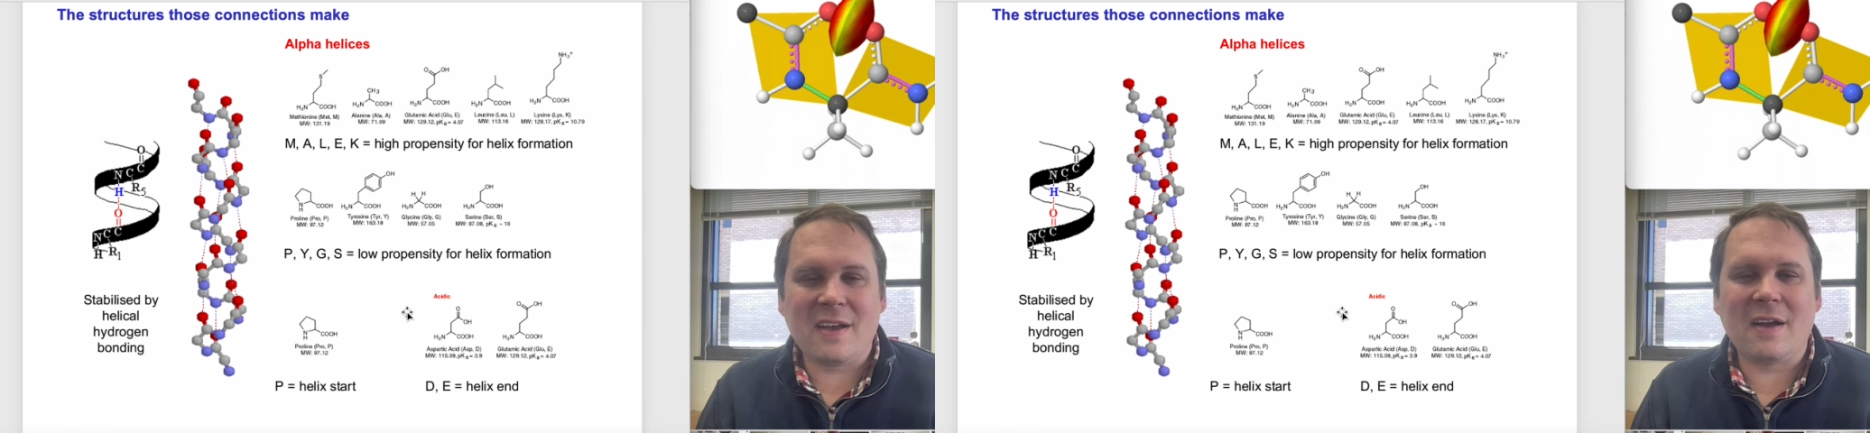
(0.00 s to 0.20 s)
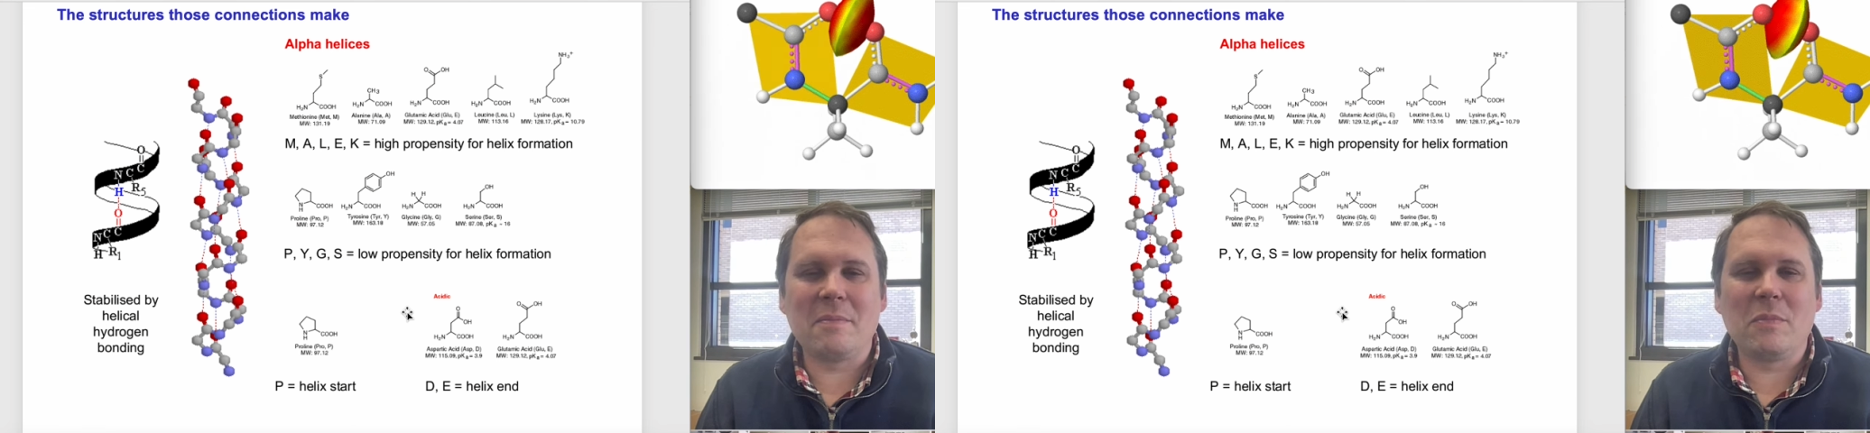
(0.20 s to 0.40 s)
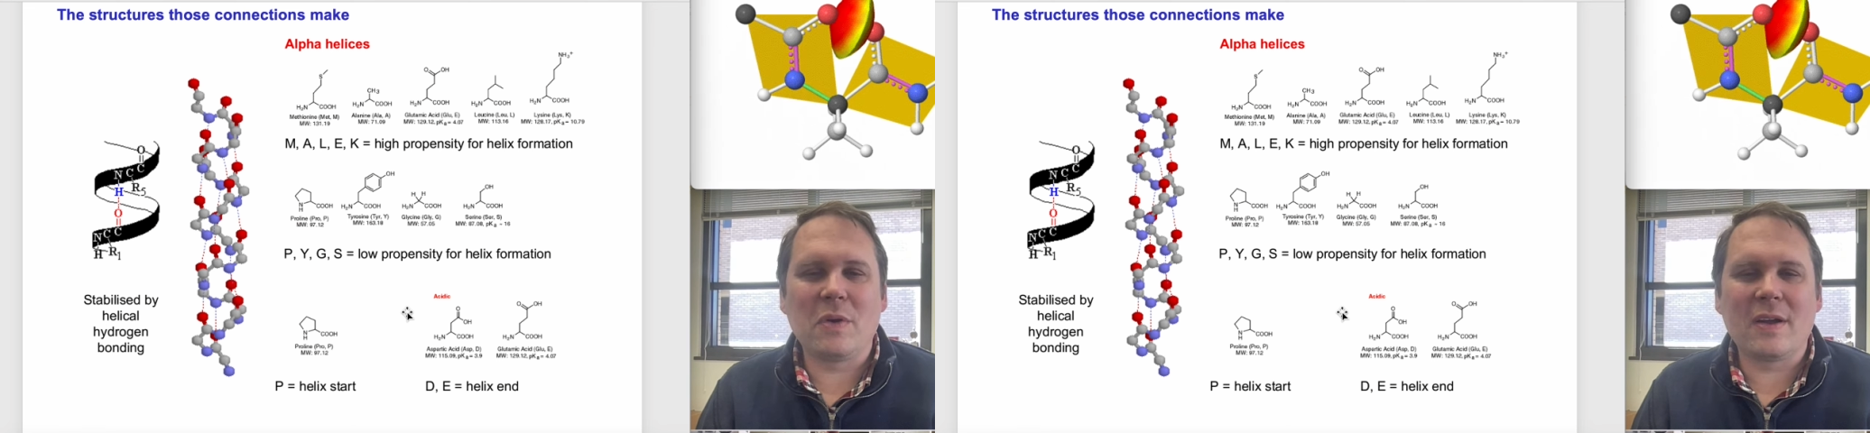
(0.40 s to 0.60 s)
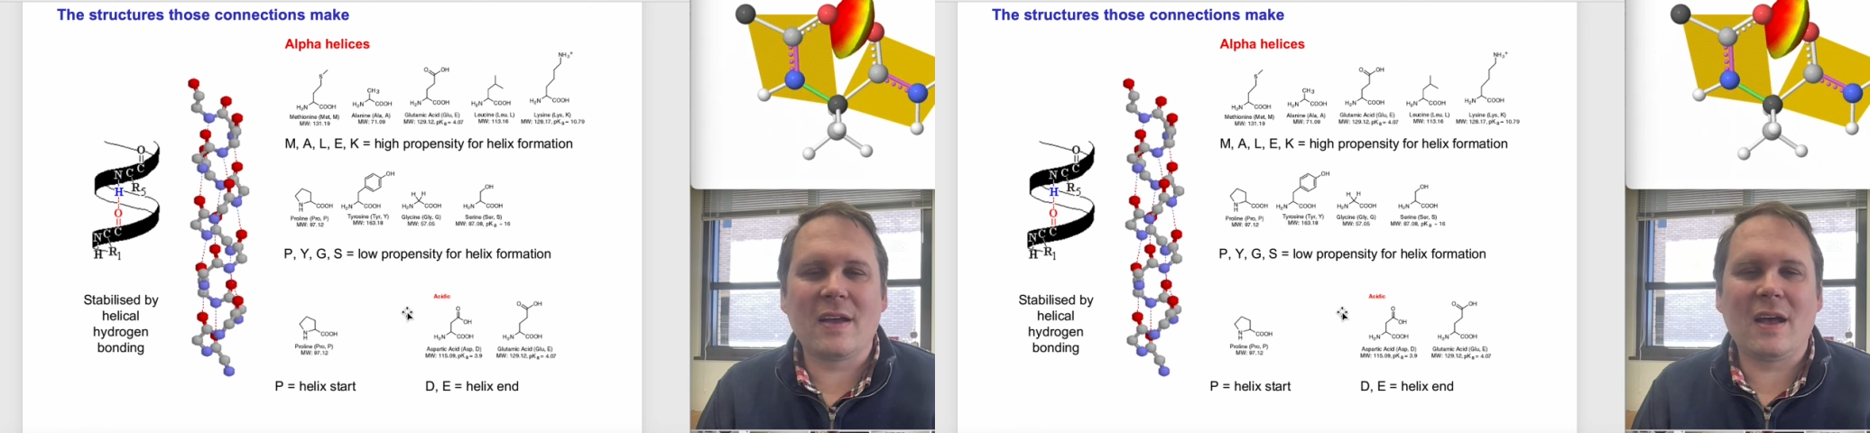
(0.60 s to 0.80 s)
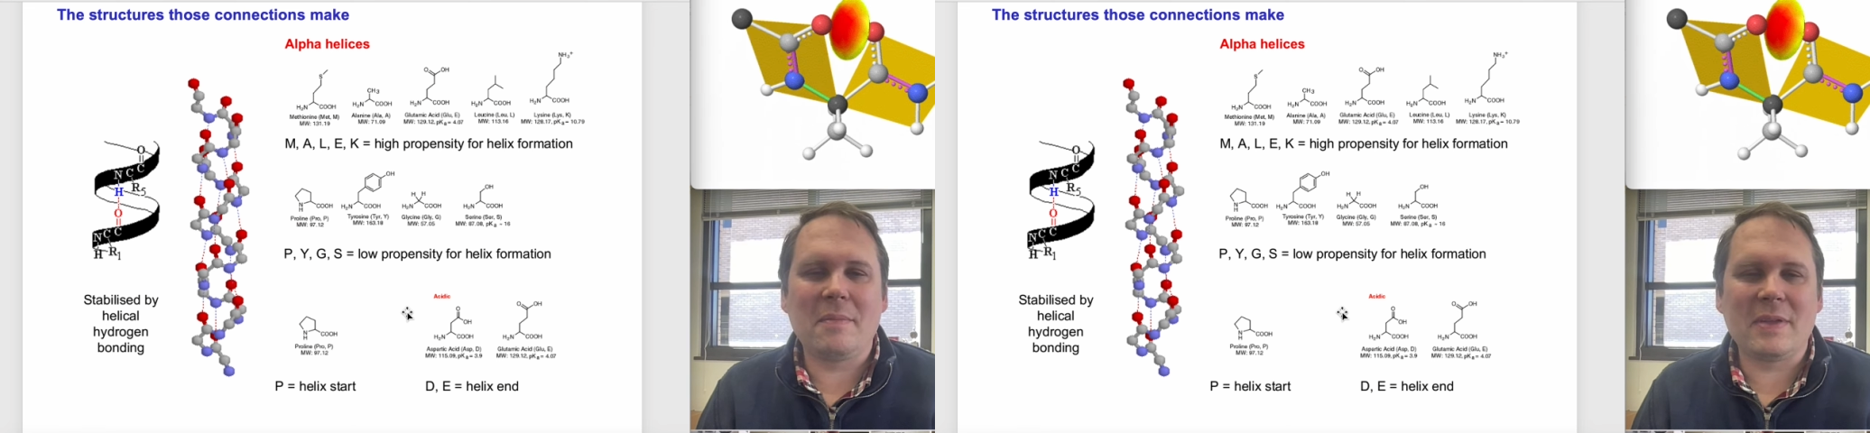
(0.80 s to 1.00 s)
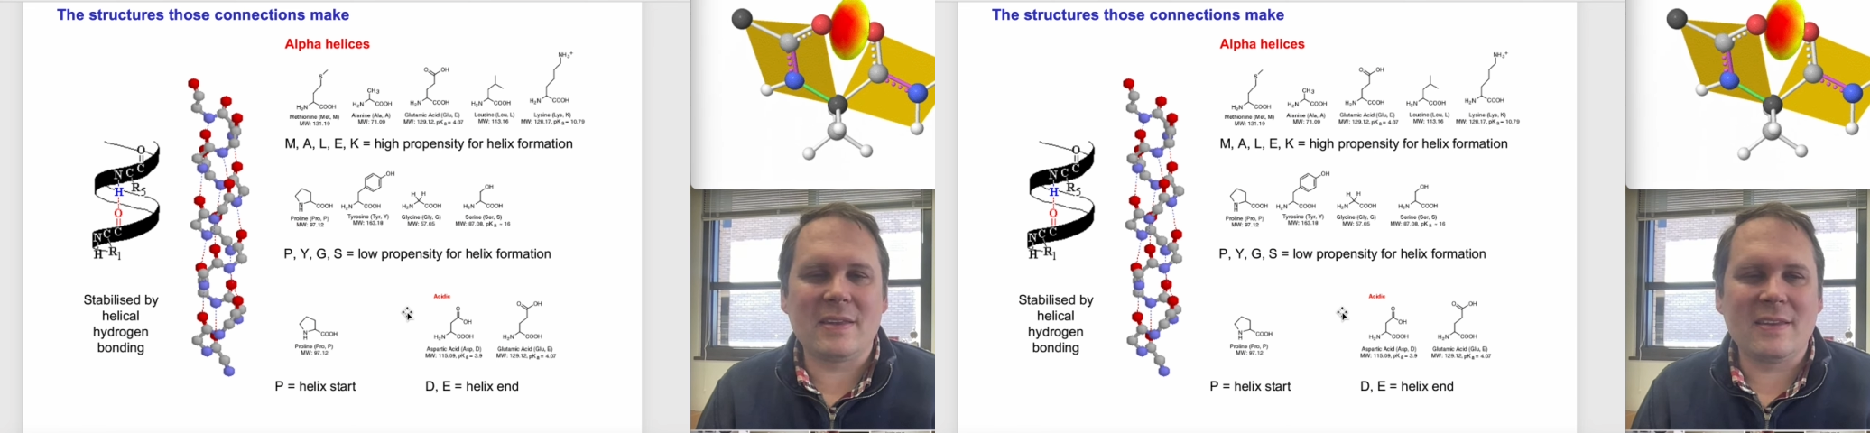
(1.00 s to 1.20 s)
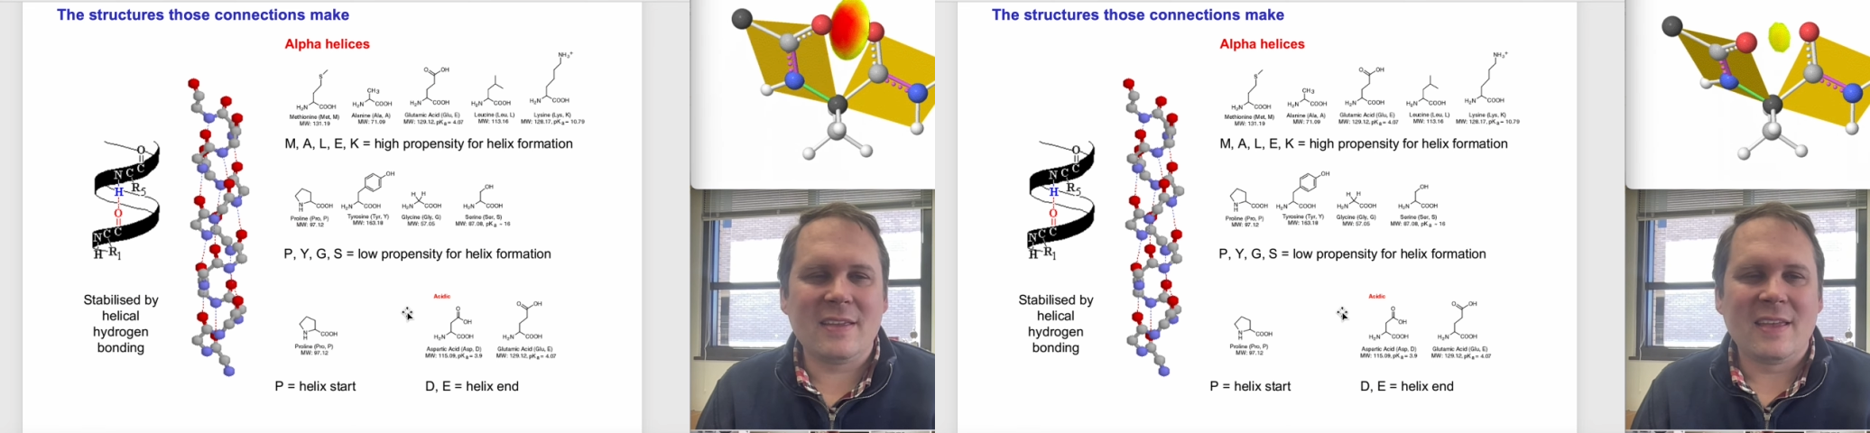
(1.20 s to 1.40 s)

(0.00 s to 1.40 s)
are more common